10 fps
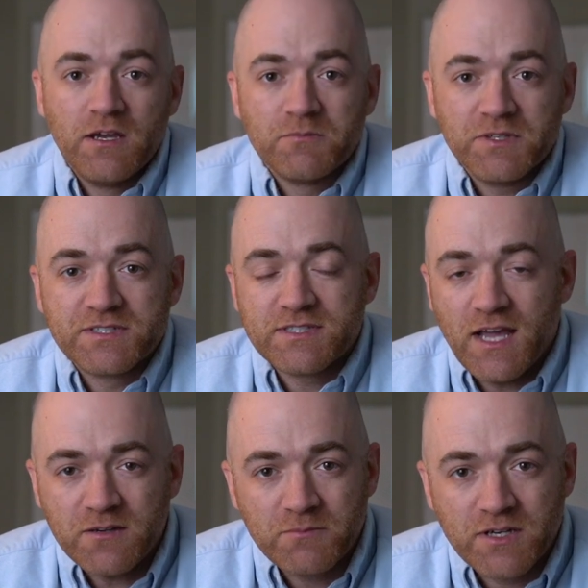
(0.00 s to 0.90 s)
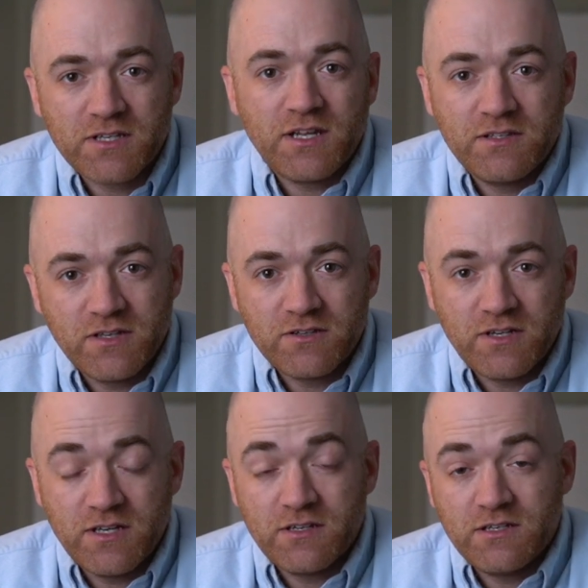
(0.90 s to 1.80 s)
But the stock market, on the other
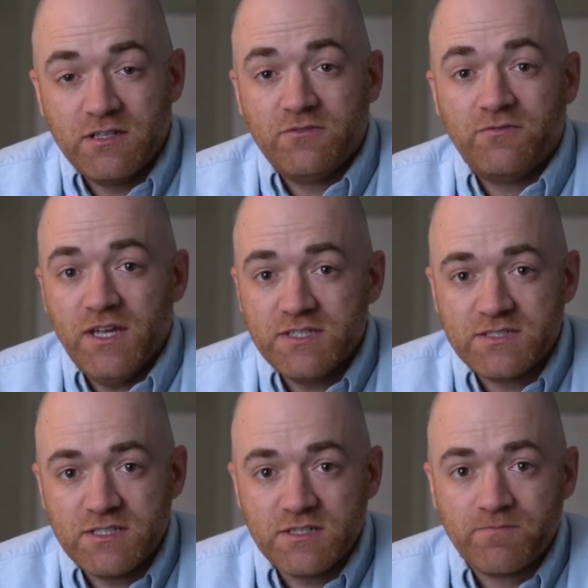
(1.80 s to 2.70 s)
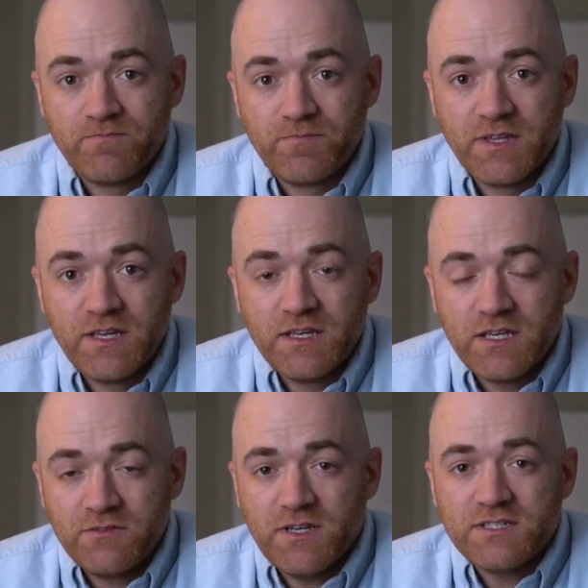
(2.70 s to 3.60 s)
hand, investing
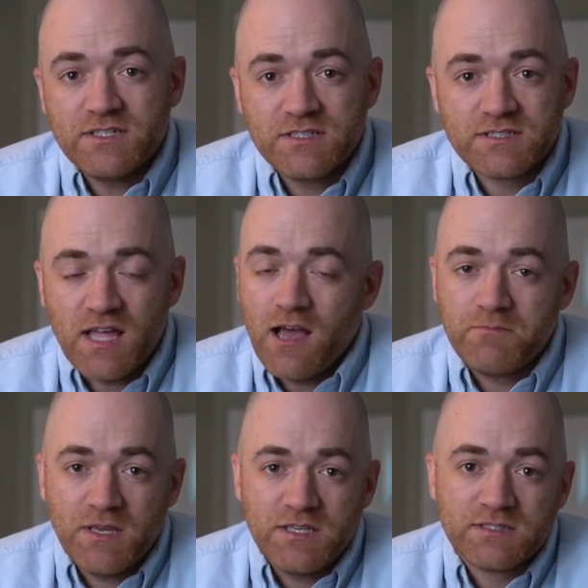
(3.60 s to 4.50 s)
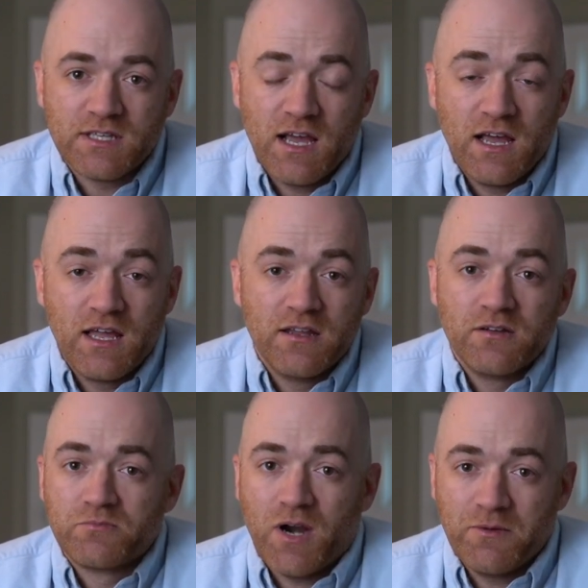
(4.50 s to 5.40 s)
is not based on
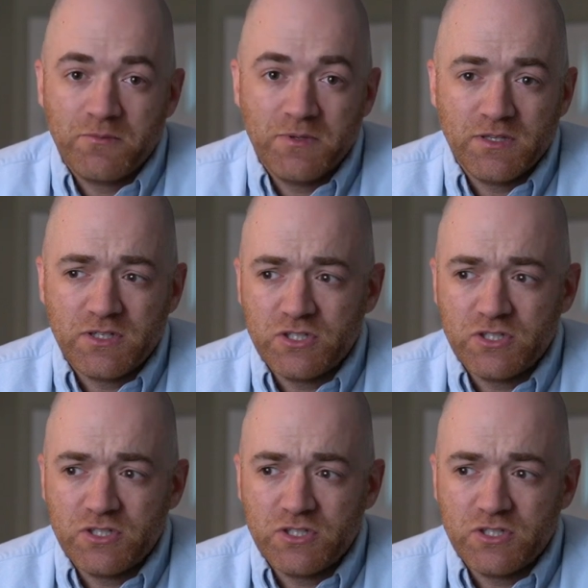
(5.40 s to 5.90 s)
probability.